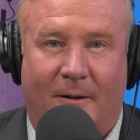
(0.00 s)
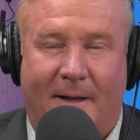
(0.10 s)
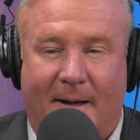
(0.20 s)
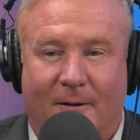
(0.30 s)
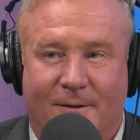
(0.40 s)

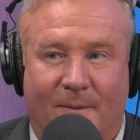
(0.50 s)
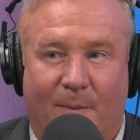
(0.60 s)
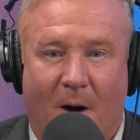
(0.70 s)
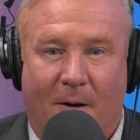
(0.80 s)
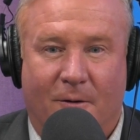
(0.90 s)
kickers and
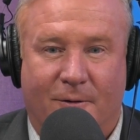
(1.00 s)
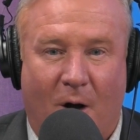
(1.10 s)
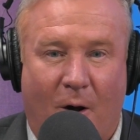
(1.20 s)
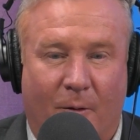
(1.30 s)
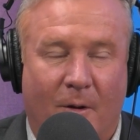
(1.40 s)
punters
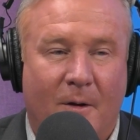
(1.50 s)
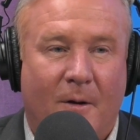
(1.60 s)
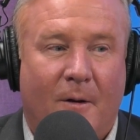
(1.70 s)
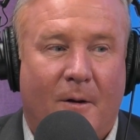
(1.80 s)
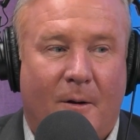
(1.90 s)
all
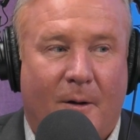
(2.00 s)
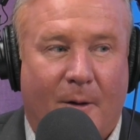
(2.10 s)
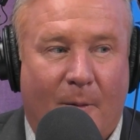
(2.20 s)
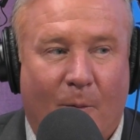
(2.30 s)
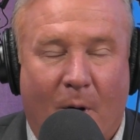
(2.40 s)

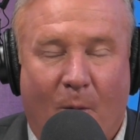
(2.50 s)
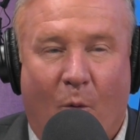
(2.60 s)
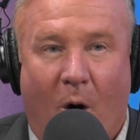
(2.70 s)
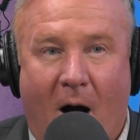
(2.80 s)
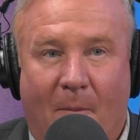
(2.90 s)
we
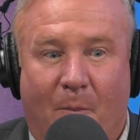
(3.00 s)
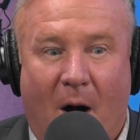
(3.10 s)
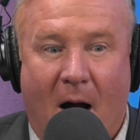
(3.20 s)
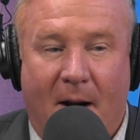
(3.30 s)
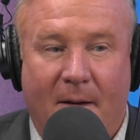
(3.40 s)
want,
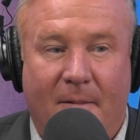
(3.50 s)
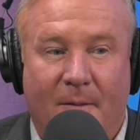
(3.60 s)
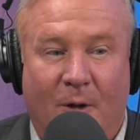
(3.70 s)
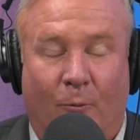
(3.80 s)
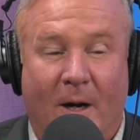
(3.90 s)
but
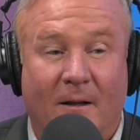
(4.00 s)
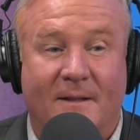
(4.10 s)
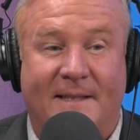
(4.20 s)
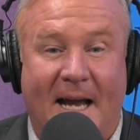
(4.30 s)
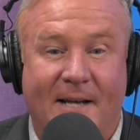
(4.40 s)
the
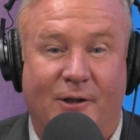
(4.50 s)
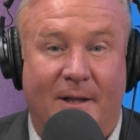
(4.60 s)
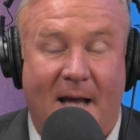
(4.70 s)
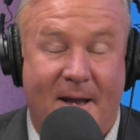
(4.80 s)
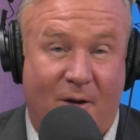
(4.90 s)
realization
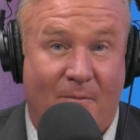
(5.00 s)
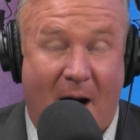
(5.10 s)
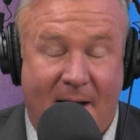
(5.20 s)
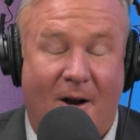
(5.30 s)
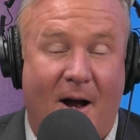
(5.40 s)
that you
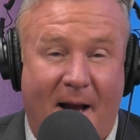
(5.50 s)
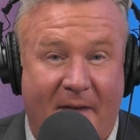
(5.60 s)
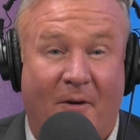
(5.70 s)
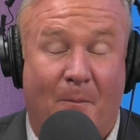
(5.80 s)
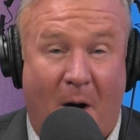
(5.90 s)
might not
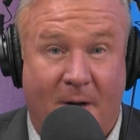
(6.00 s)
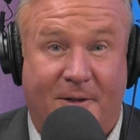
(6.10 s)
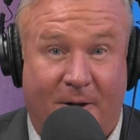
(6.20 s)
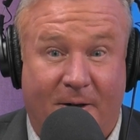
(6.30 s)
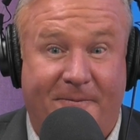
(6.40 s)
have a
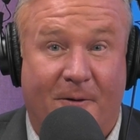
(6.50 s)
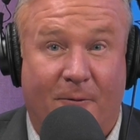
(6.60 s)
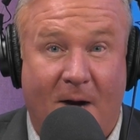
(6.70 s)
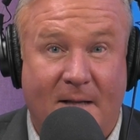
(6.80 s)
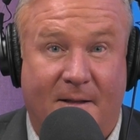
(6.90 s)
punter for the
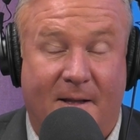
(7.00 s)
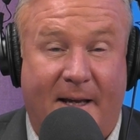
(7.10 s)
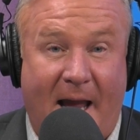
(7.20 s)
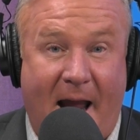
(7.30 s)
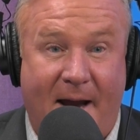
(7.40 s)
rest of the
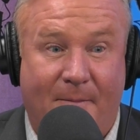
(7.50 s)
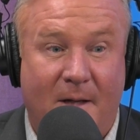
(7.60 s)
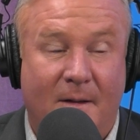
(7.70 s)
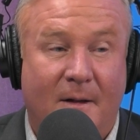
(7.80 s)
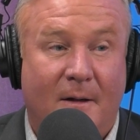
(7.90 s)
game
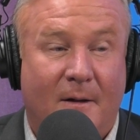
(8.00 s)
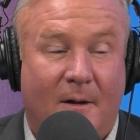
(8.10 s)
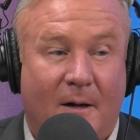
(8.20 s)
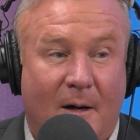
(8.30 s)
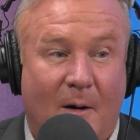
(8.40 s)

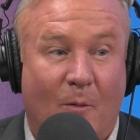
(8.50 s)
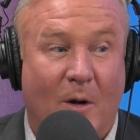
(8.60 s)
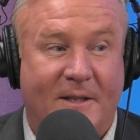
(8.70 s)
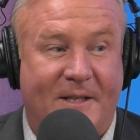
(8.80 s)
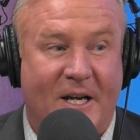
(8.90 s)

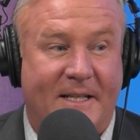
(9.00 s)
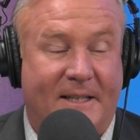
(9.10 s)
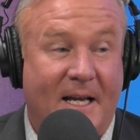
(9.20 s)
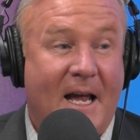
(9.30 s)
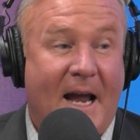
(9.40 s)
was
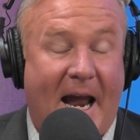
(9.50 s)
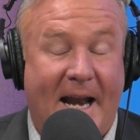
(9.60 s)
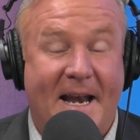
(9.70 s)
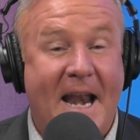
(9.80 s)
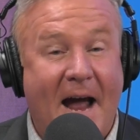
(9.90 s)
just,
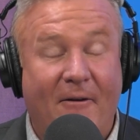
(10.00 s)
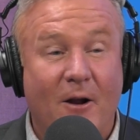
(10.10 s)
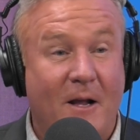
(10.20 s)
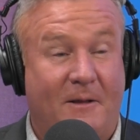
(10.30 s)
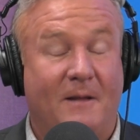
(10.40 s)

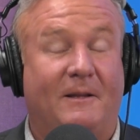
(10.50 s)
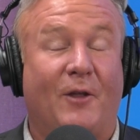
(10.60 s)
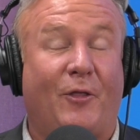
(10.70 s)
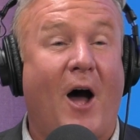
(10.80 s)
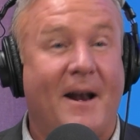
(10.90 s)
the
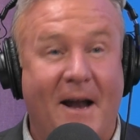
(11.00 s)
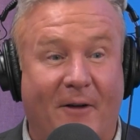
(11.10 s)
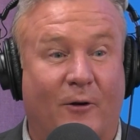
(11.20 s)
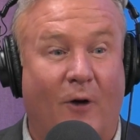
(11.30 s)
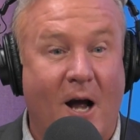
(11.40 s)
thought never
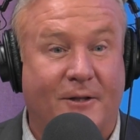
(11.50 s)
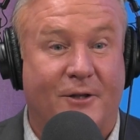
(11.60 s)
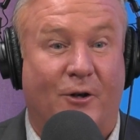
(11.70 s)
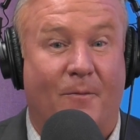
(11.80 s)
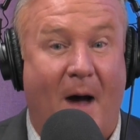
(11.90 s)

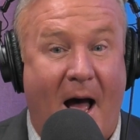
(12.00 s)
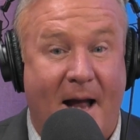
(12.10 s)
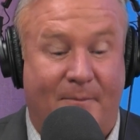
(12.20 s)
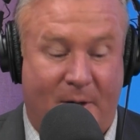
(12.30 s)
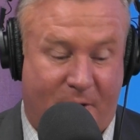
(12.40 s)
crosses your
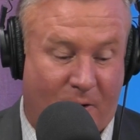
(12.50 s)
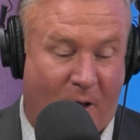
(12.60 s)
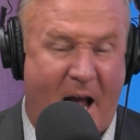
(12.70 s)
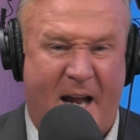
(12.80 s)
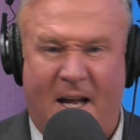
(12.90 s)
mind, but you're
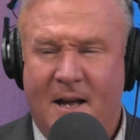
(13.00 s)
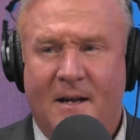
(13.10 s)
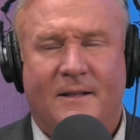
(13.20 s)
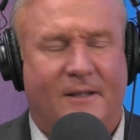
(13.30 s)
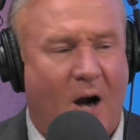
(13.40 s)
like,
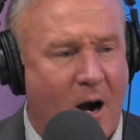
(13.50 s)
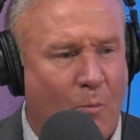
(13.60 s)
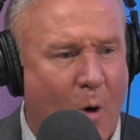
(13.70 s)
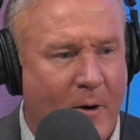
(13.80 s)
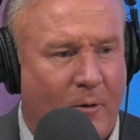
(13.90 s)
start
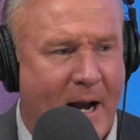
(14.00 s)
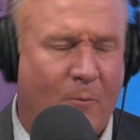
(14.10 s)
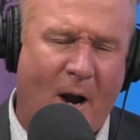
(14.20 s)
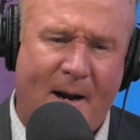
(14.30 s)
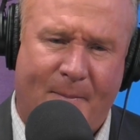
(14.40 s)
wondering,
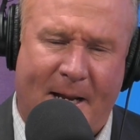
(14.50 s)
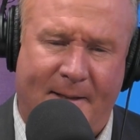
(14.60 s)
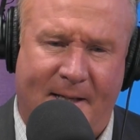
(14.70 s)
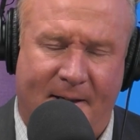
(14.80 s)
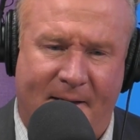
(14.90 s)
wait a
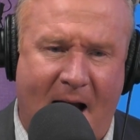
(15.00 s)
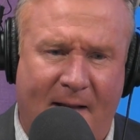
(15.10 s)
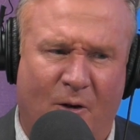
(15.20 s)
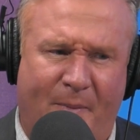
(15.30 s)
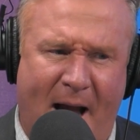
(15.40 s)
minute, didn't
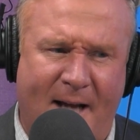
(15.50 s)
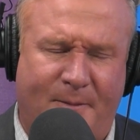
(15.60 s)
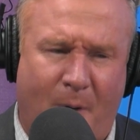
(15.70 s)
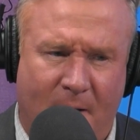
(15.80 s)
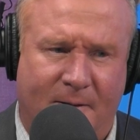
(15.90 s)
Tyler Bass
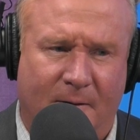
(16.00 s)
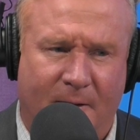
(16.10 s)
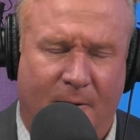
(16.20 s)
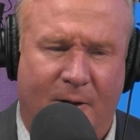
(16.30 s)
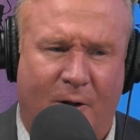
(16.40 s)
punt a
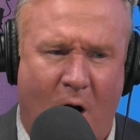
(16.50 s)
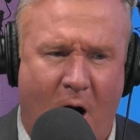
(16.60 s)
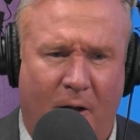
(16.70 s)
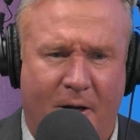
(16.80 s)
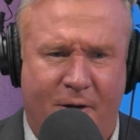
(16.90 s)
little in
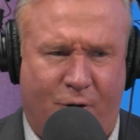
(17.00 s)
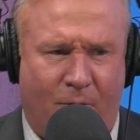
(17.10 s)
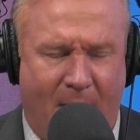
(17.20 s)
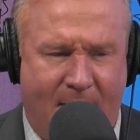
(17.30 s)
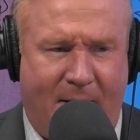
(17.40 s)
college or
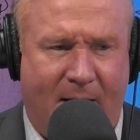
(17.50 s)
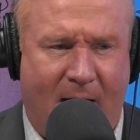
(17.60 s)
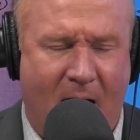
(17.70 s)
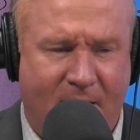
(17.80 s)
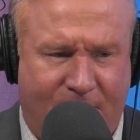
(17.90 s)
maybe in
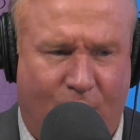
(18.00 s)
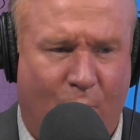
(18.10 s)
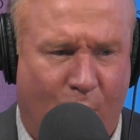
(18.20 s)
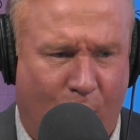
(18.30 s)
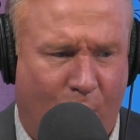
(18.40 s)
high
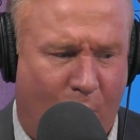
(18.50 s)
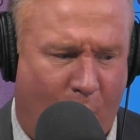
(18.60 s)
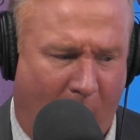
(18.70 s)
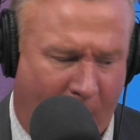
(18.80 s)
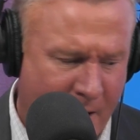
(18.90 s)
school,
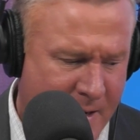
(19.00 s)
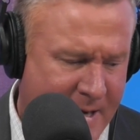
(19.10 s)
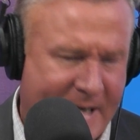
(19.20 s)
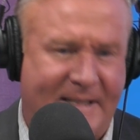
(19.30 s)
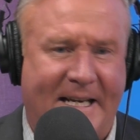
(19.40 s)
or
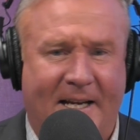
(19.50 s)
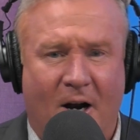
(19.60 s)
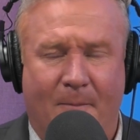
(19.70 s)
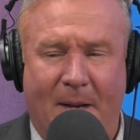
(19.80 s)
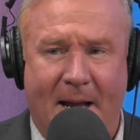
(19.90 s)
is he
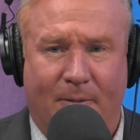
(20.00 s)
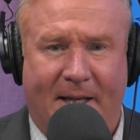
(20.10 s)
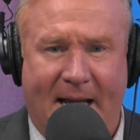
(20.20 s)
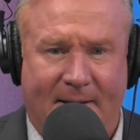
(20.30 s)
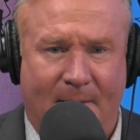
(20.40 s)
going to be able to
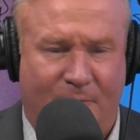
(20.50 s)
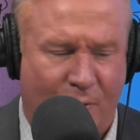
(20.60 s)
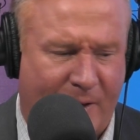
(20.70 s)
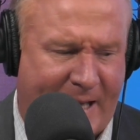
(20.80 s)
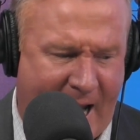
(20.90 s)
get them
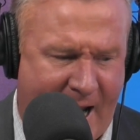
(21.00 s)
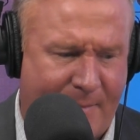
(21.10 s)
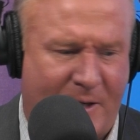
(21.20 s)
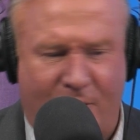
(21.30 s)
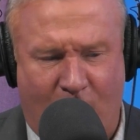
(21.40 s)
through the game?
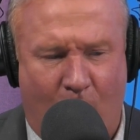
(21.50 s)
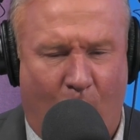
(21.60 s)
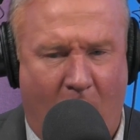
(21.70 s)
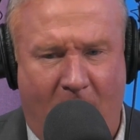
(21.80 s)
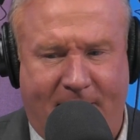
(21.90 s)
And you don't
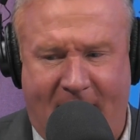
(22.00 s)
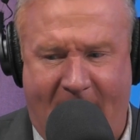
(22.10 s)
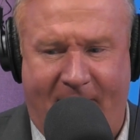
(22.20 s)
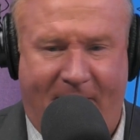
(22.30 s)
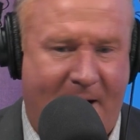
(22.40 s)
want to
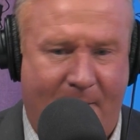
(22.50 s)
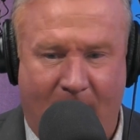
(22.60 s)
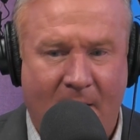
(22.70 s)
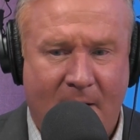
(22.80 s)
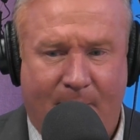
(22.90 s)
have him
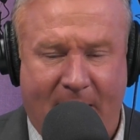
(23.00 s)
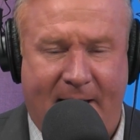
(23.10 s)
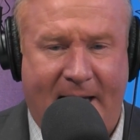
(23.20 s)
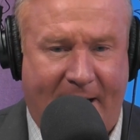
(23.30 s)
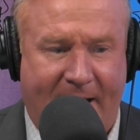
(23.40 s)
be
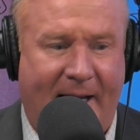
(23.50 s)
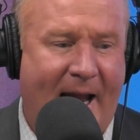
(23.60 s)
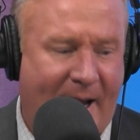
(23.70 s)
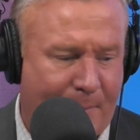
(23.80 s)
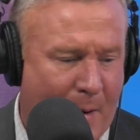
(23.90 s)
kicking
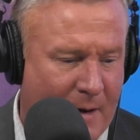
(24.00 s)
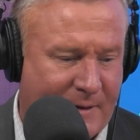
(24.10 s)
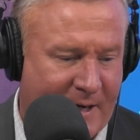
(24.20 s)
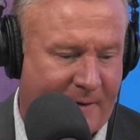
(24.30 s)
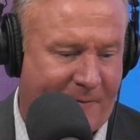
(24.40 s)
and
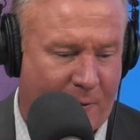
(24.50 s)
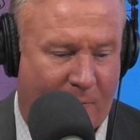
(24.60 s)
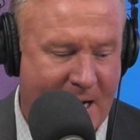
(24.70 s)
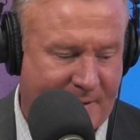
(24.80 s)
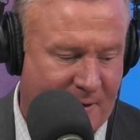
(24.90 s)
punting for the
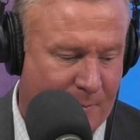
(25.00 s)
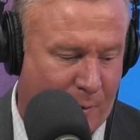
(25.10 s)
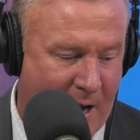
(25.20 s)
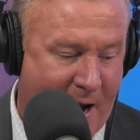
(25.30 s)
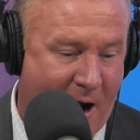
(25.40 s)
rest of the
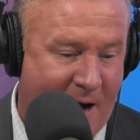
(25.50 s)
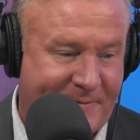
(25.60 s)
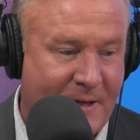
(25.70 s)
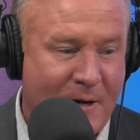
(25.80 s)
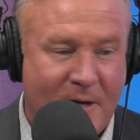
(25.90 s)
playoffs.